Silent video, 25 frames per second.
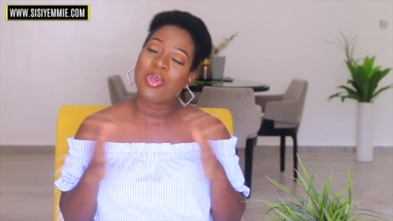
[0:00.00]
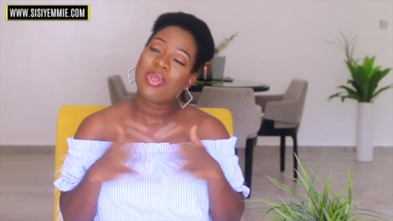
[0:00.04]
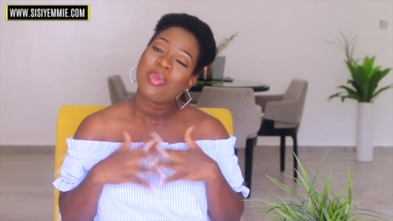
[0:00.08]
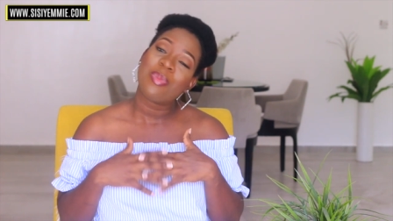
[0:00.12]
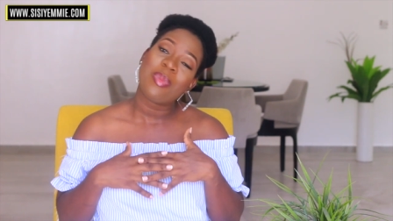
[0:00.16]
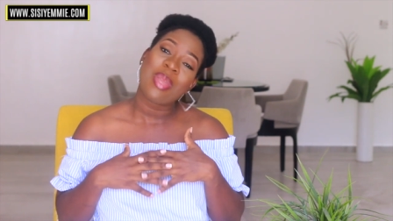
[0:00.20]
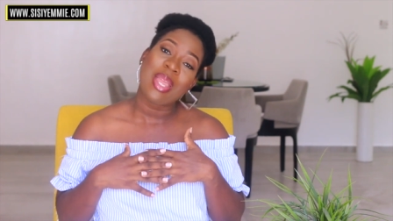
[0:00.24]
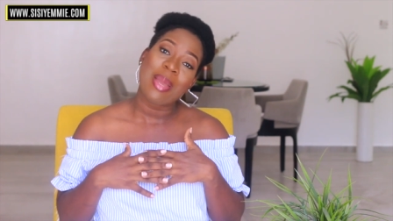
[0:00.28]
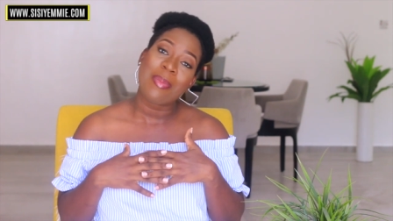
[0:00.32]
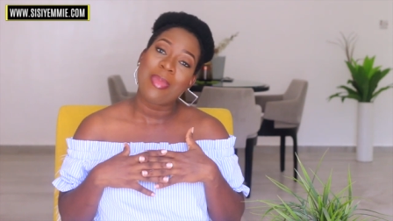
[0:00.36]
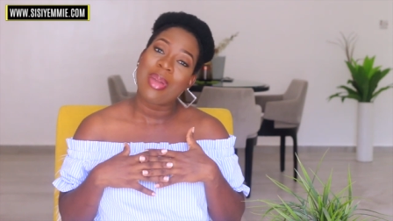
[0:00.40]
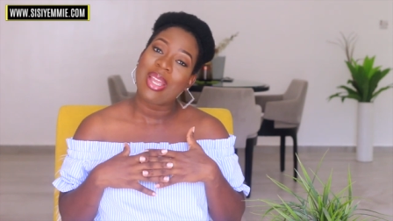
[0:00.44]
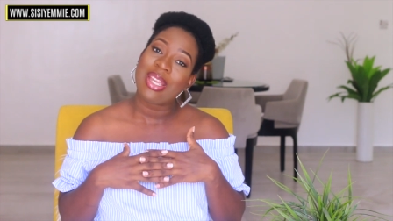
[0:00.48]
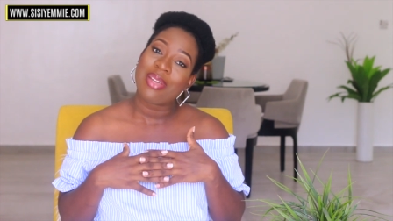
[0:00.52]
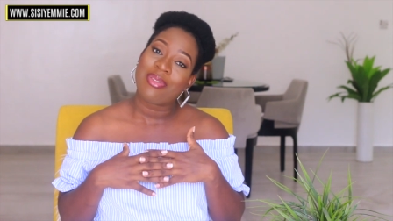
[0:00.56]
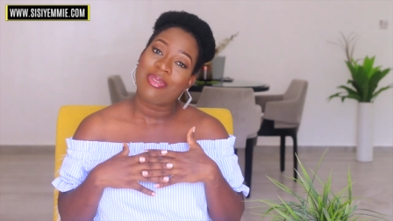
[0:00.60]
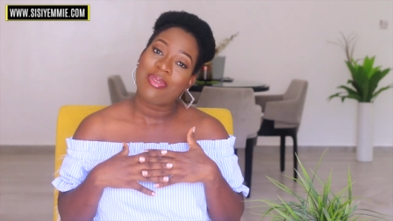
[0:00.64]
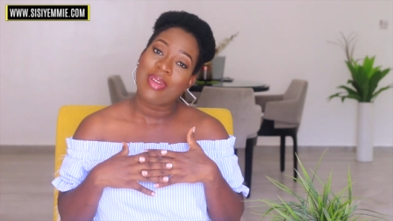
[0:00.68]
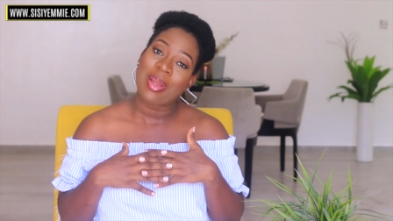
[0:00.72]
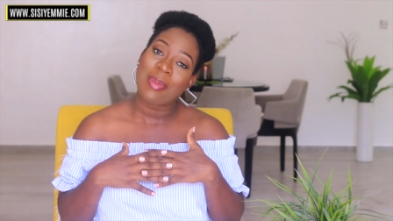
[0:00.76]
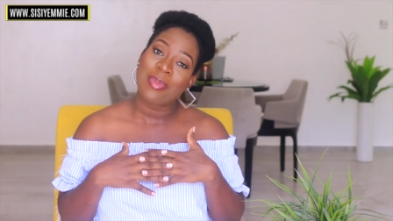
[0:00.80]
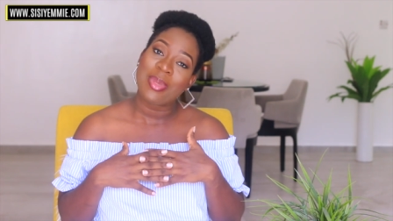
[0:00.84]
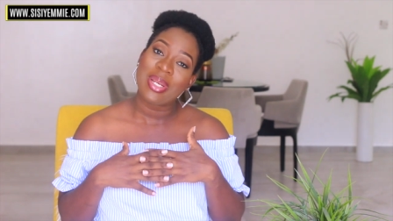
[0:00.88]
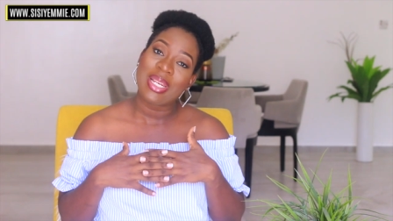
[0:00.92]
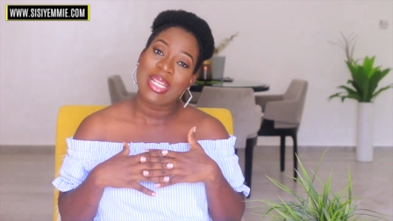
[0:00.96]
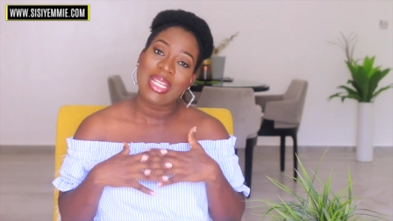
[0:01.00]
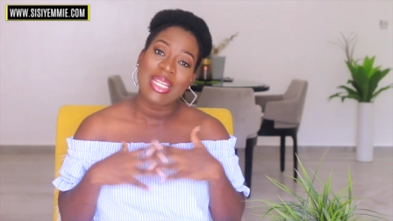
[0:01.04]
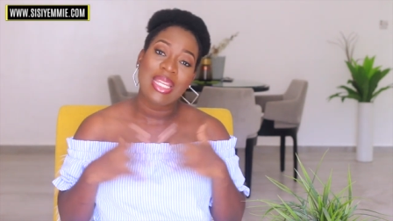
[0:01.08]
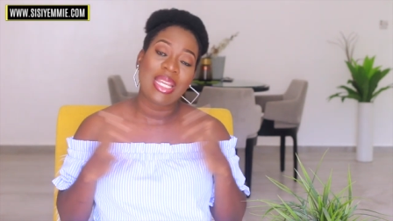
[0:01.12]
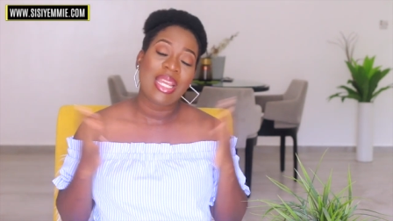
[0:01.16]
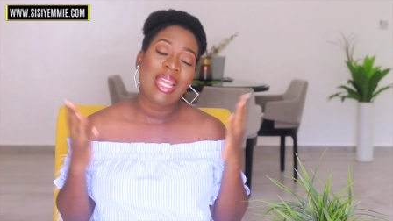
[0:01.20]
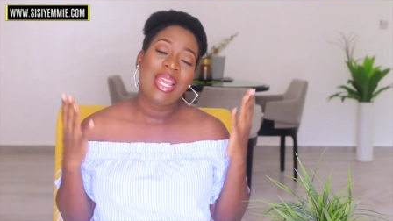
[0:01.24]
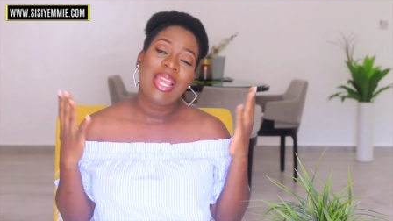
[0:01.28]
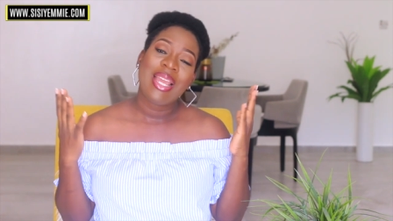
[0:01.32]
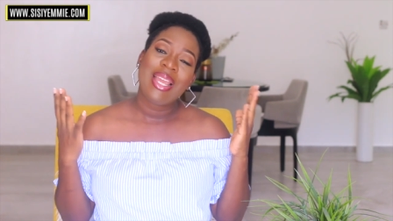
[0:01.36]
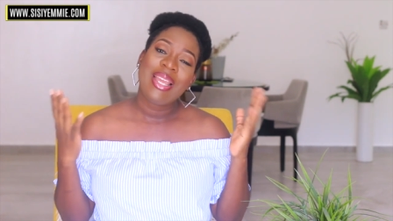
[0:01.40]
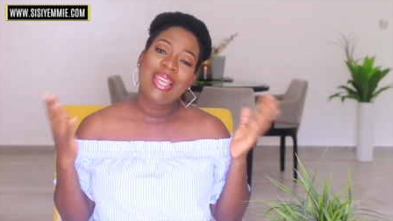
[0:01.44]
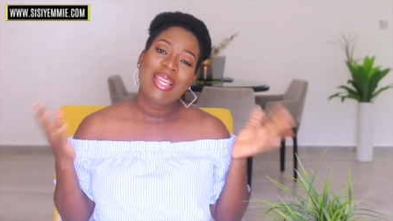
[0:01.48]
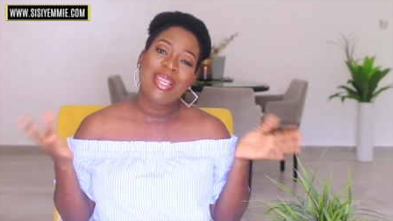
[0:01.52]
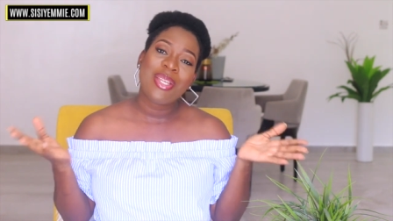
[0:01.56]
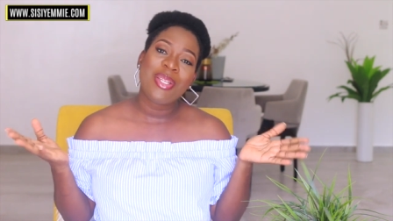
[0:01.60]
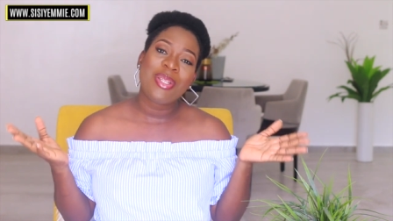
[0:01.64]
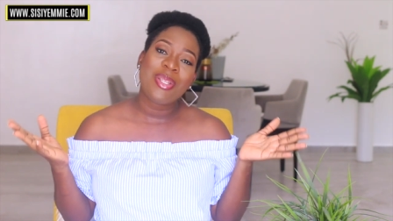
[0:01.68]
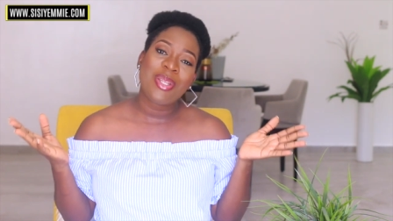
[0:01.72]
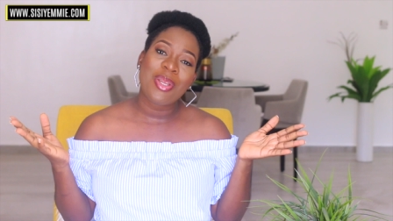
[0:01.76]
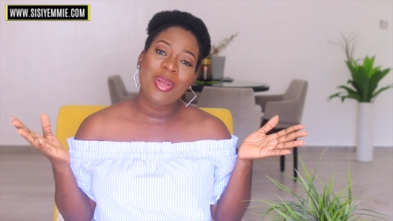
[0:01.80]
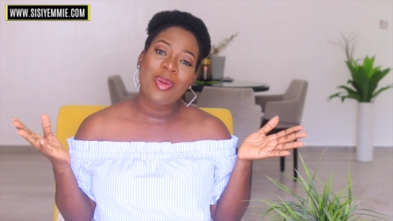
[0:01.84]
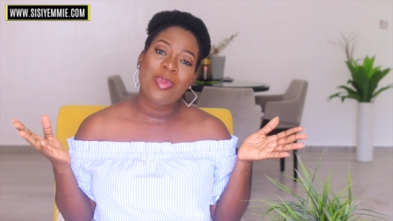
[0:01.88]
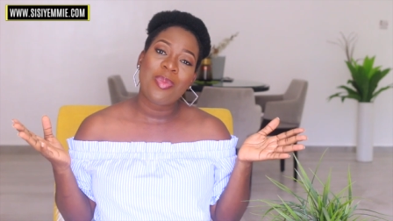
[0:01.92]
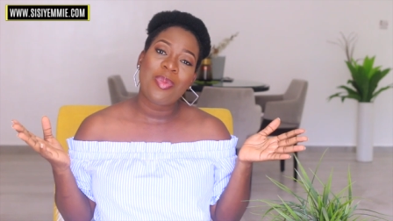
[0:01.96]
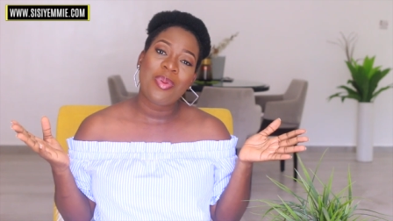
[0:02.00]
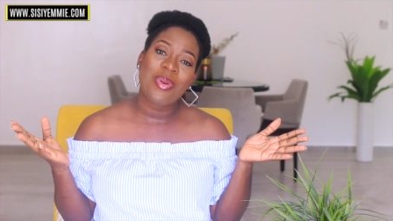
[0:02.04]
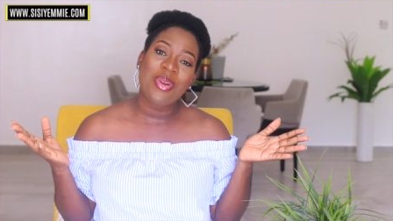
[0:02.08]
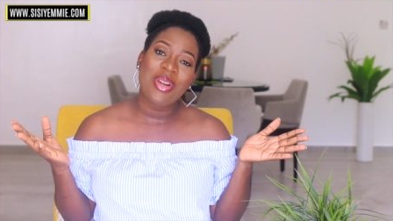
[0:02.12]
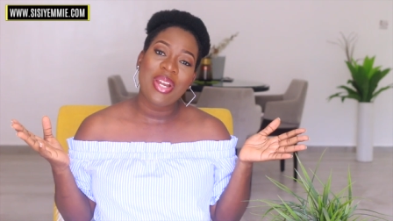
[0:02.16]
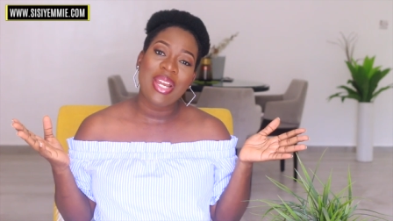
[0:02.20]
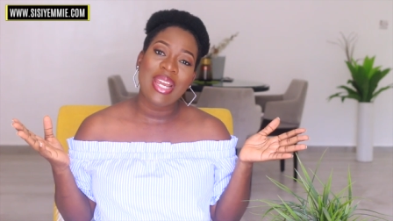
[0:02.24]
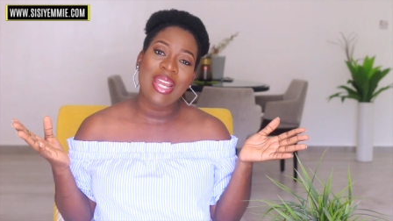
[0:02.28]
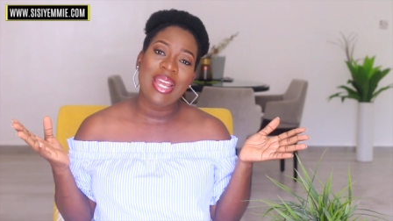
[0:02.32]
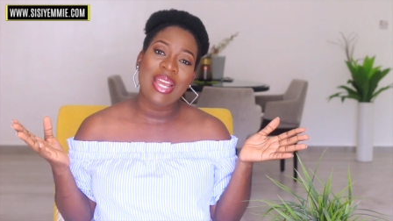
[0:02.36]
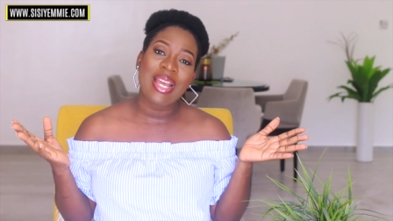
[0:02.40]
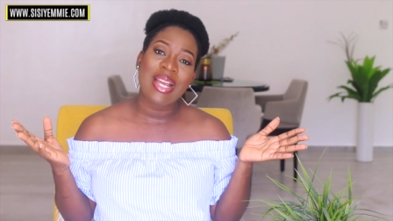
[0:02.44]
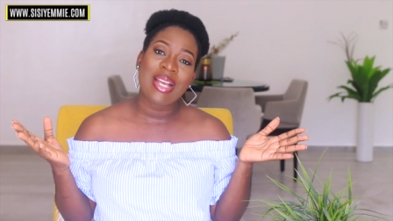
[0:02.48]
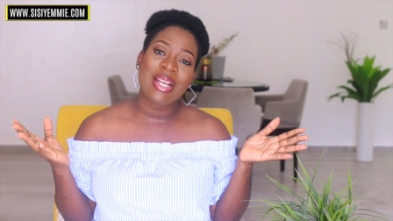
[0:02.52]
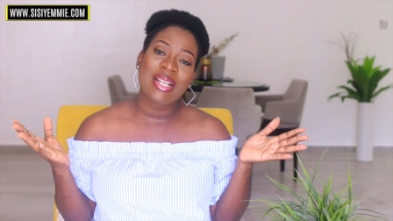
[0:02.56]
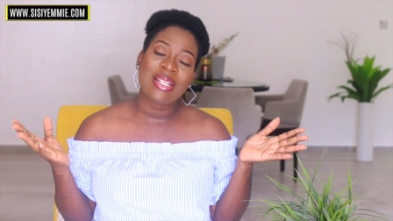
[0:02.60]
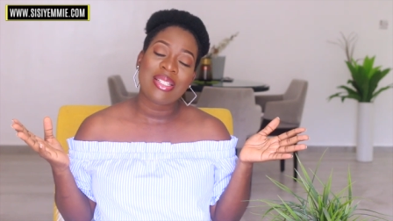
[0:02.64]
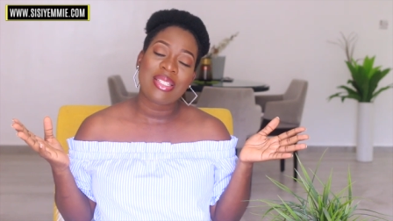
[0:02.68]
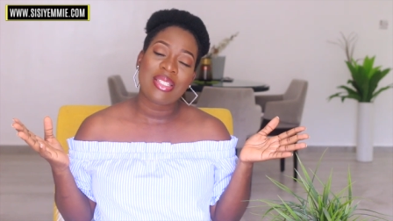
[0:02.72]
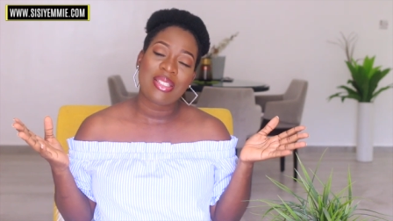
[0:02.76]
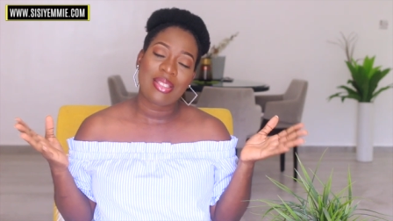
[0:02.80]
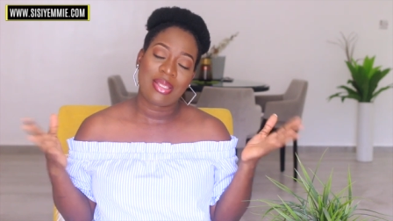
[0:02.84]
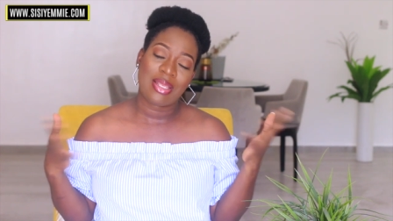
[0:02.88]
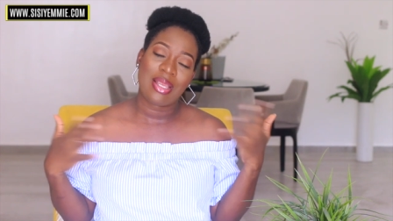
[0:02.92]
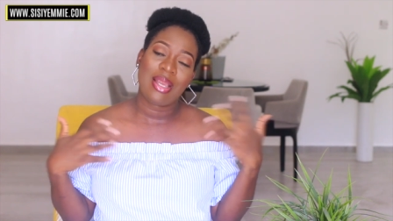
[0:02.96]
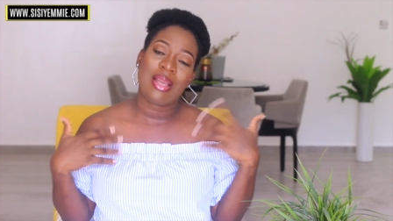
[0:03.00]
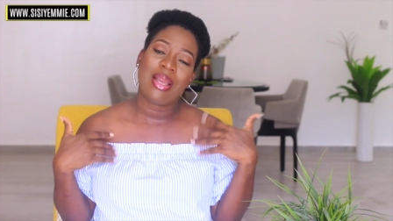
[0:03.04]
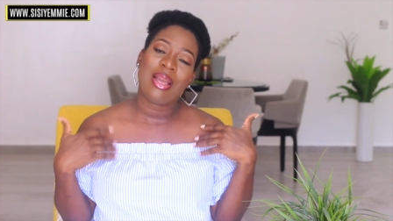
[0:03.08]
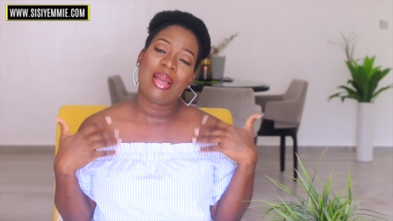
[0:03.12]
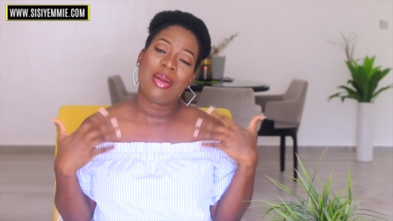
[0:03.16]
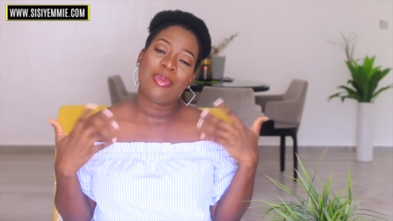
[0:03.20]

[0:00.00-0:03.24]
Put me and my family in your prayers.